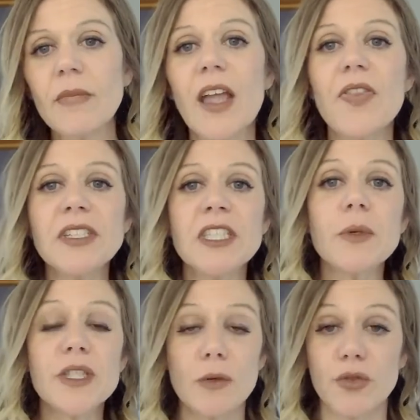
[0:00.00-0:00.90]
And this is
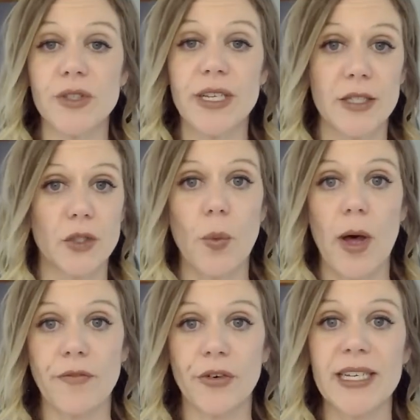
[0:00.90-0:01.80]
what social does so
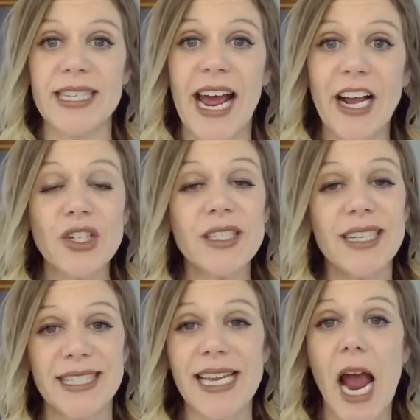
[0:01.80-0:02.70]
well for us. It actually
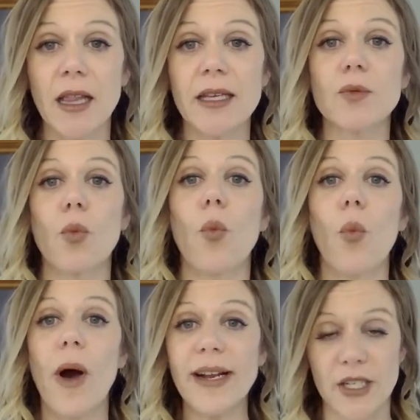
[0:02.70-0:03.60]
does tell us
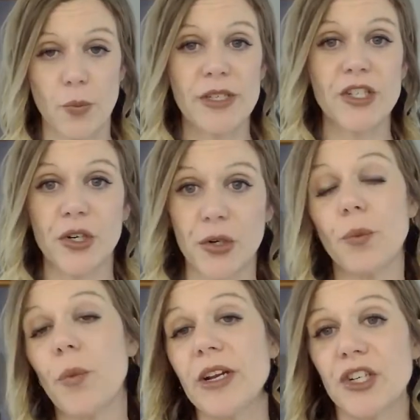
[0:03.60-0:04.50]
what
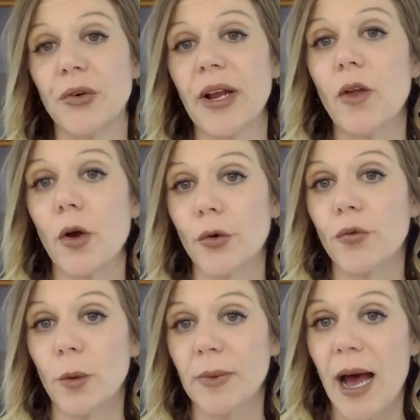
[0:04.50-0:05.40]
to create longer
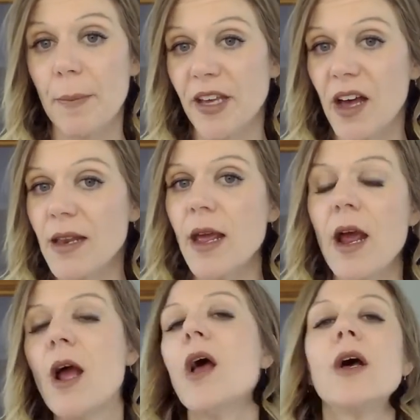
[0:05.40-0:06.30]
form copy on.
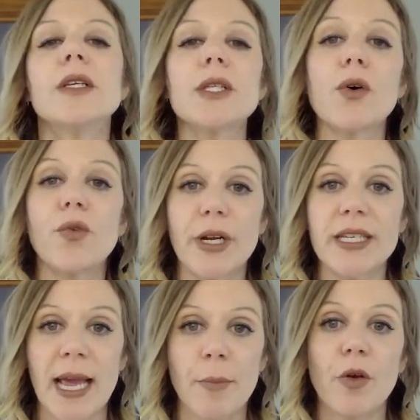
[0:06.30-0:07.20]
So for
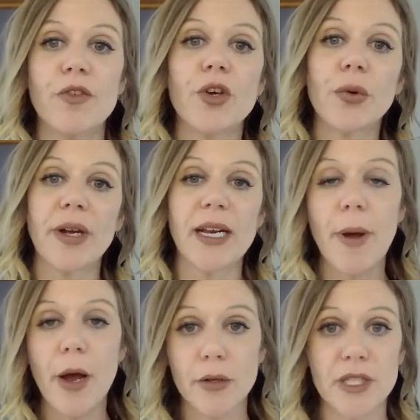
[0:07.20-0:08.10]
example, if you create a
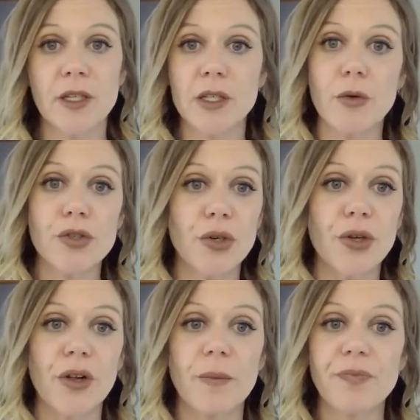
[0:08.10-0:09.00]
post on
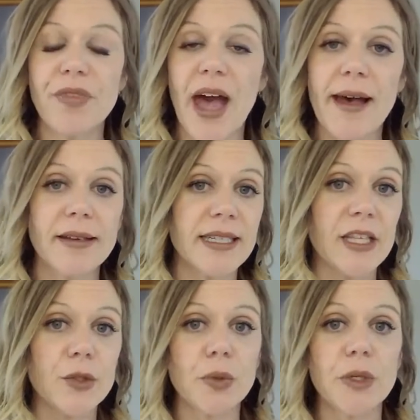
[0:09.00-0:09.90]
social that
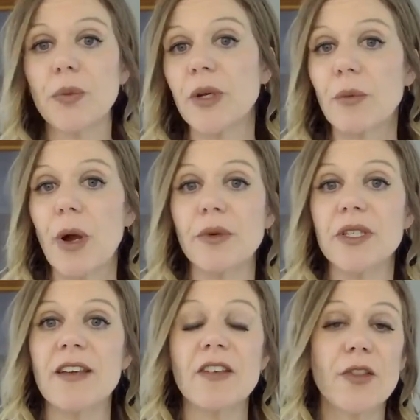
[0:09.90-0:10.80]
gets really well
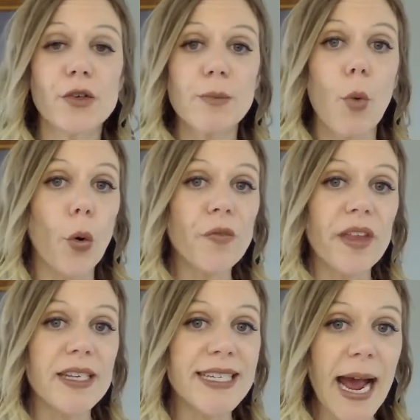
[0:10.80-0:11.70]
received, and there's more
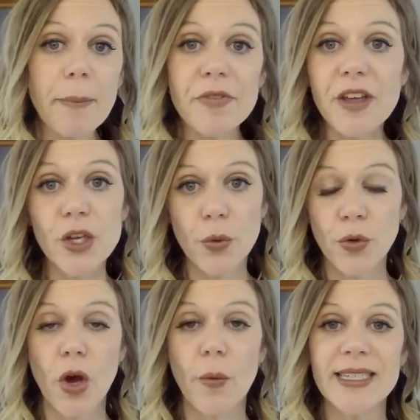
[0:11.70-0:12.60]
depth that you
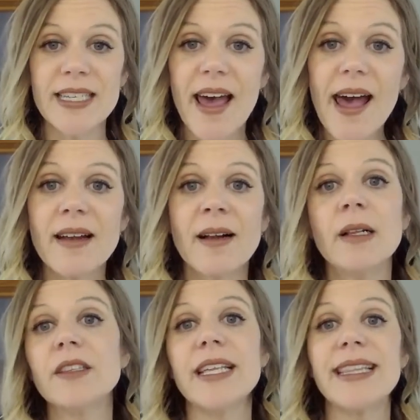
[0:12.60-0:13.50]
can go into that,
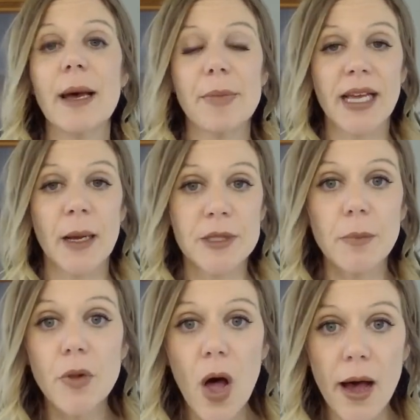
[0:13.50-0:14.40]
then that becomes a
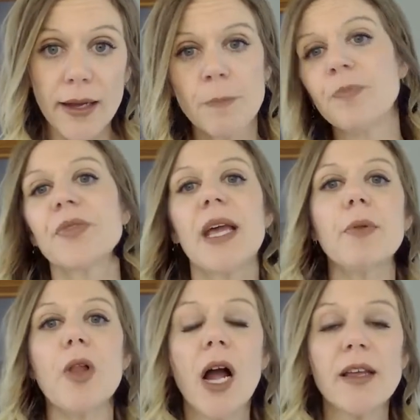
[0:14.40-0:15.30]
blog. That
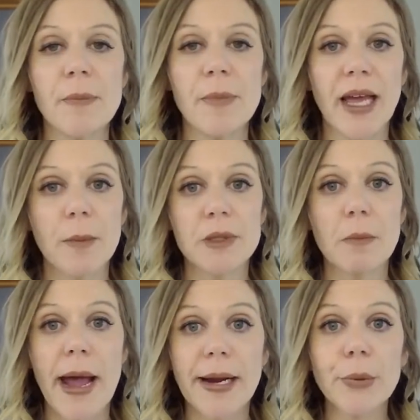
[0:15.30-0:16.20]
blog then becomes
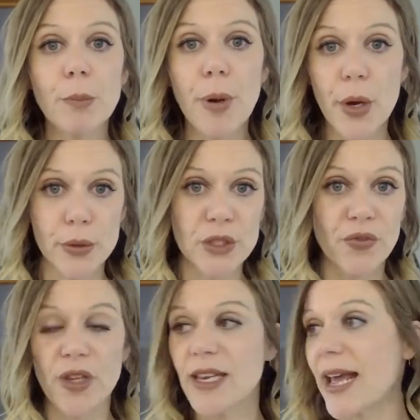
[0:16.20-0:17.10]
micro post
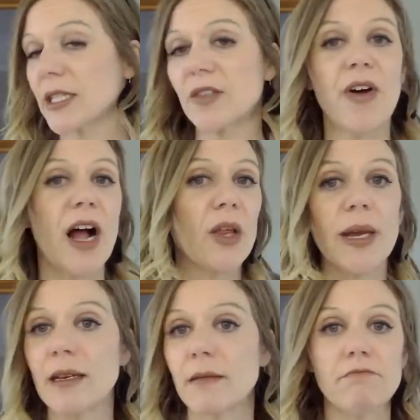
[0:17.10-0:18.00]
for the next
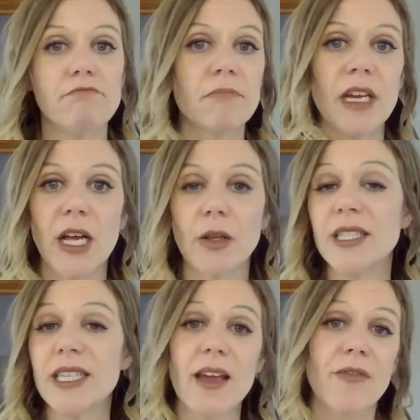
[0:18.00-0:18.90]
following,
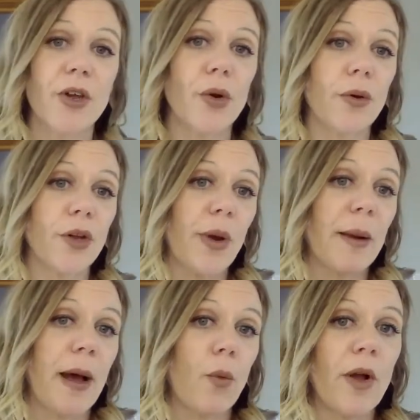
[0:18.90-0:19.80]
let's say, if, you
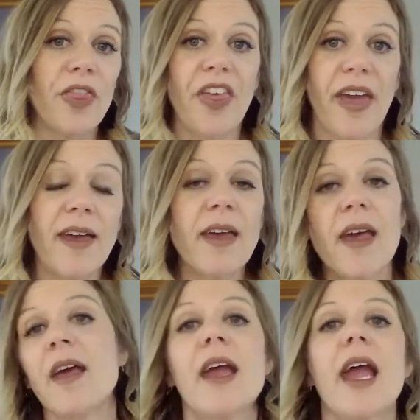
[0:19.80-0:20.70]
write about one thing
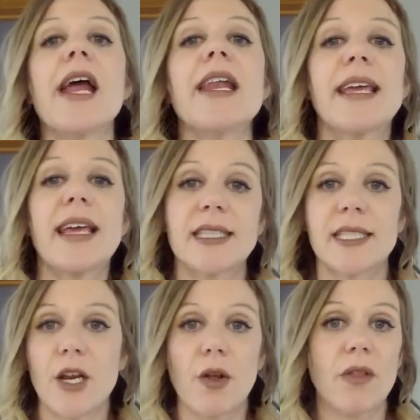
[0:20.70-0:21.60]
and it
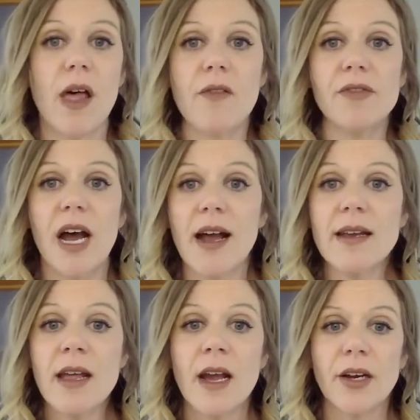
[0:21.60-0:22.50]
gets, loved
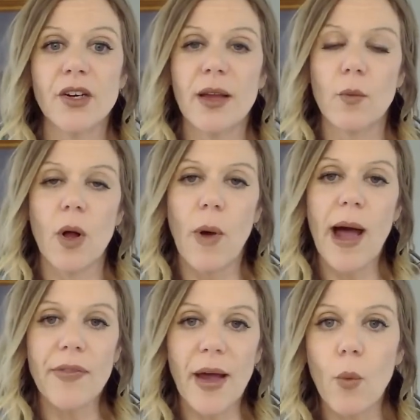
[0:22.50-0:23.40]
on, you're like, well,
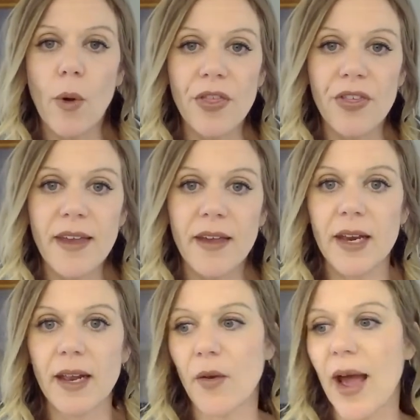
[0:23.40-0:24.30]
wow, that one thing,
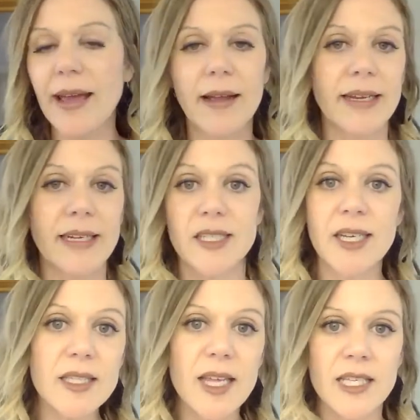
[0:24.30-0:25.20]
I got like
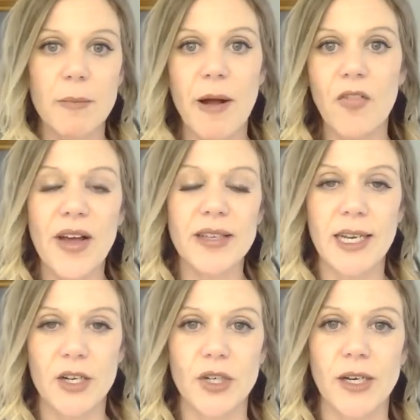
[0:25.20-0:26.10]
6 things about that
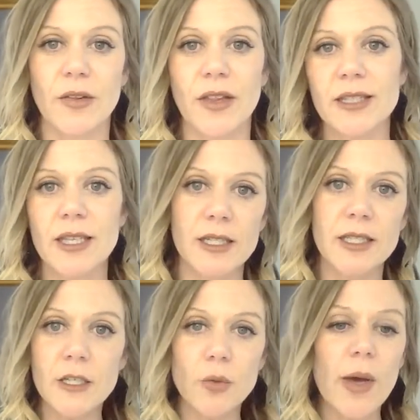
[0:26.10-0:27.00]
section, the
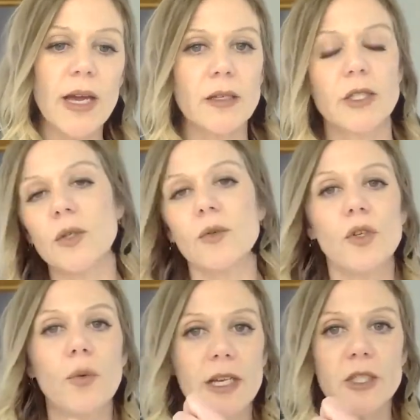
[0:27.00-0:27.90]
6 ways to
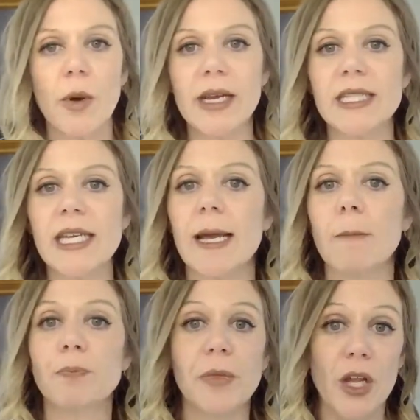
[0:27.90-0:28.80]
do X, Y,
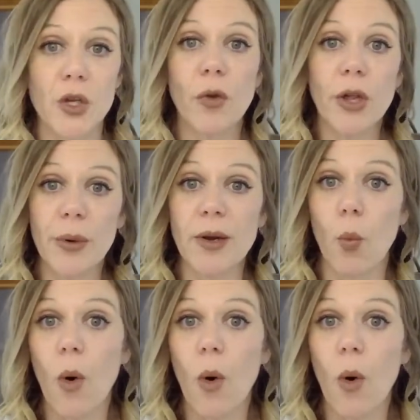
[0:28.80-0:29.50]
Z, and you've only written